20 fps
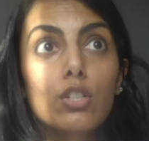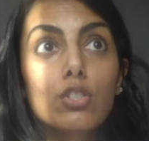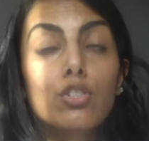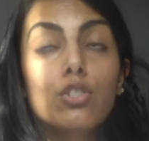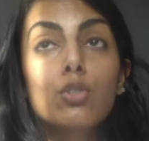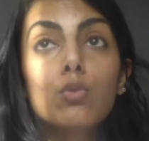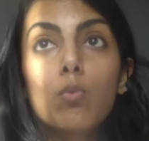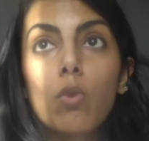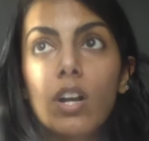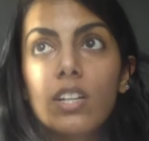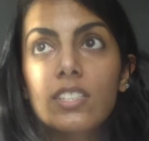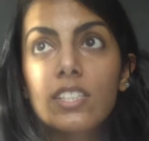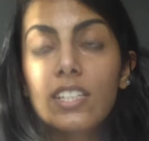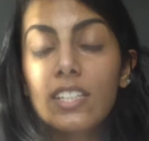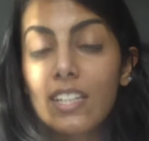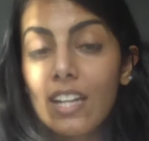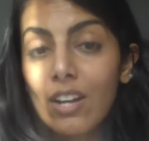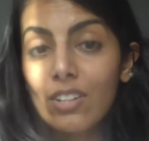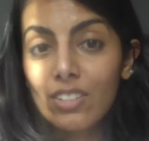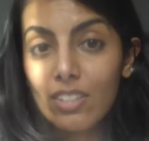Do you want to
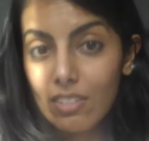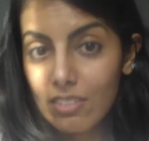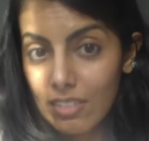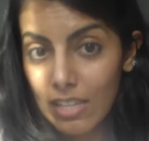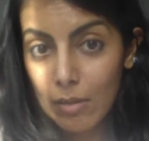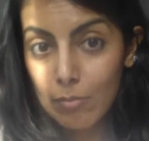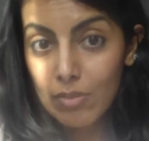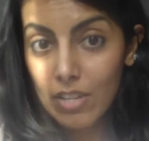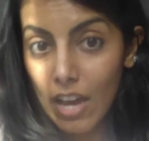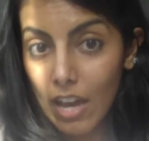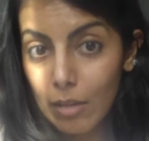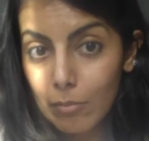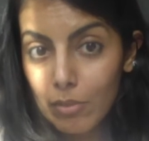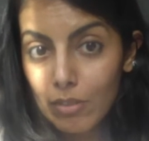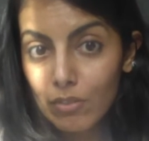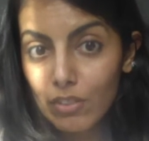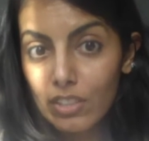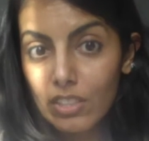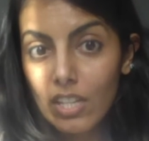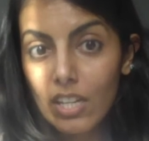get out at the same time
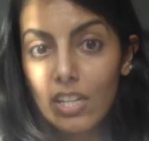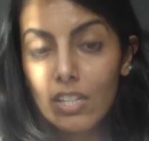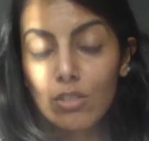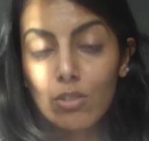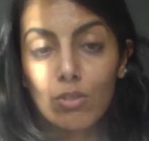every day